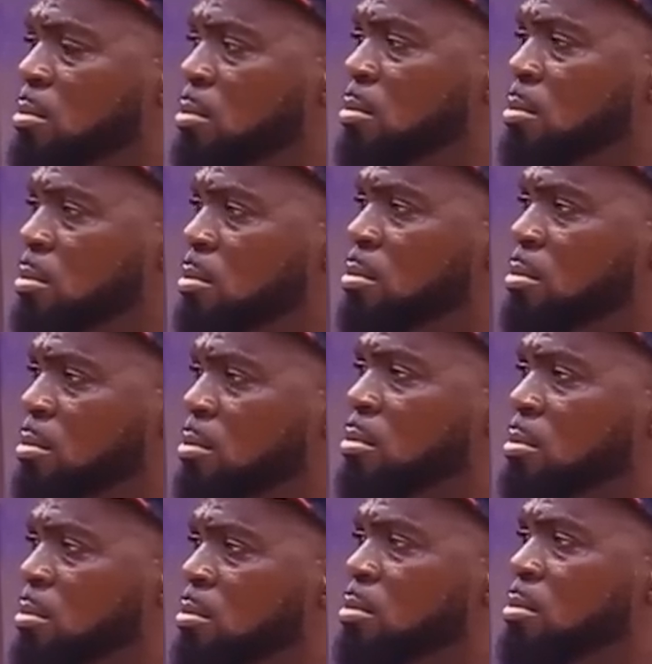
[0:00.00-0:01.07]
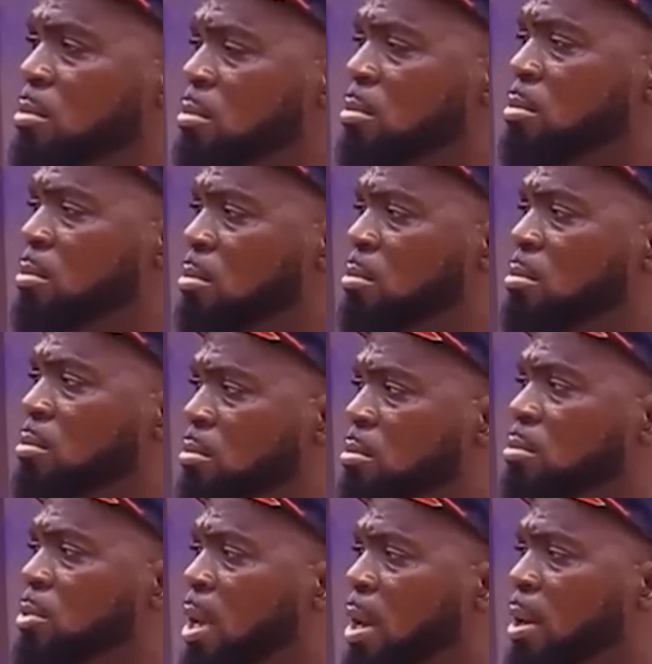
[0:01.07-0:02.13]

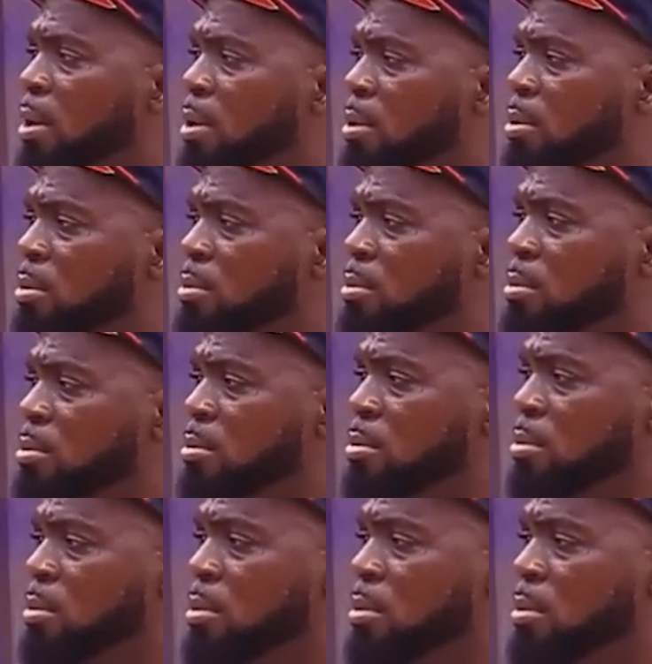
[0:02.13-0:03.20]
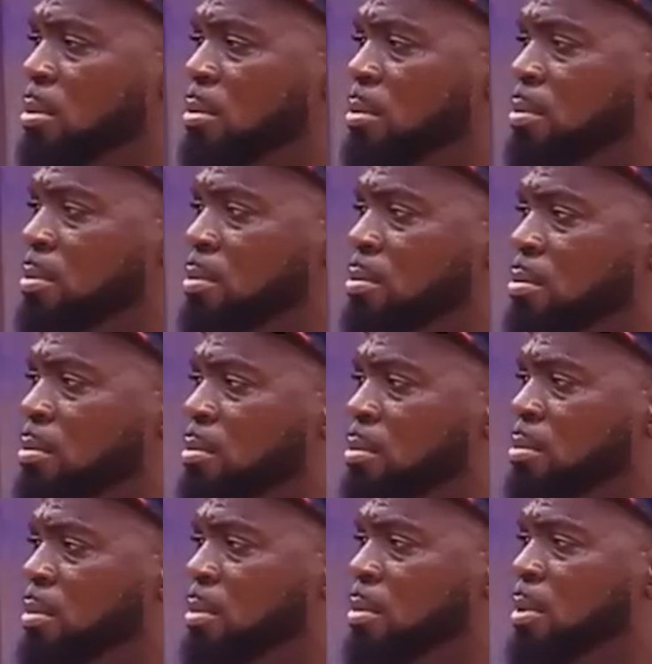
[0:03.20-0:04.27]

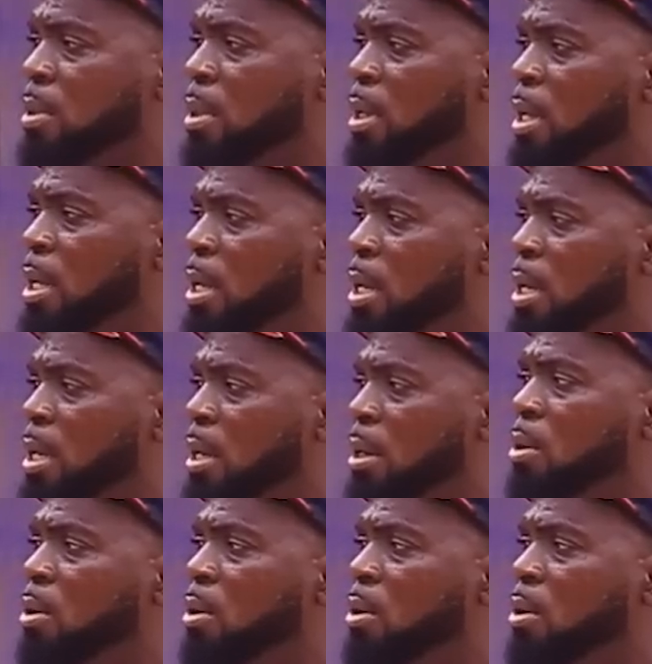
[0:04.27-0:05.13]
(silent)